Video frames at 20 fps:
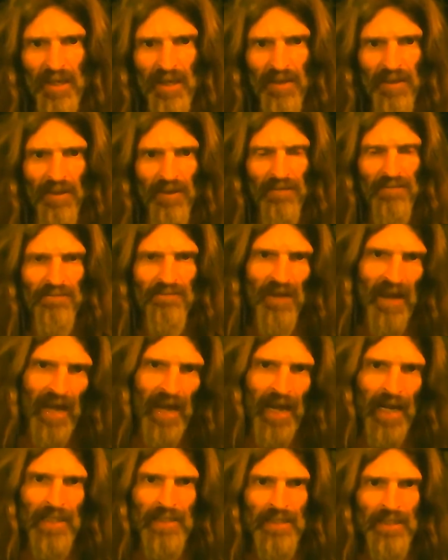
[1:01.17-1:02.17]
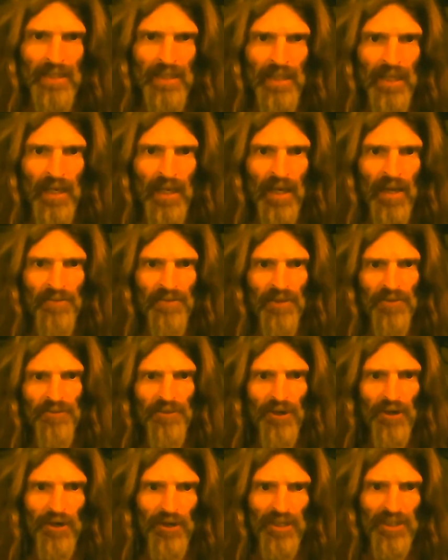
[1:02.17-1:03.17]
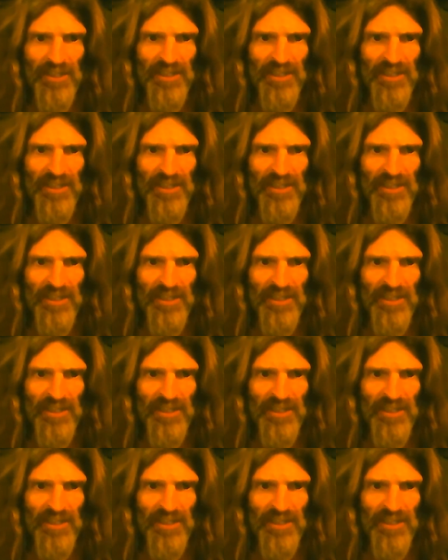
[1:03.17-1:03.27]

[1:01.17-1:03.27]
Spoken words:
the fact that there is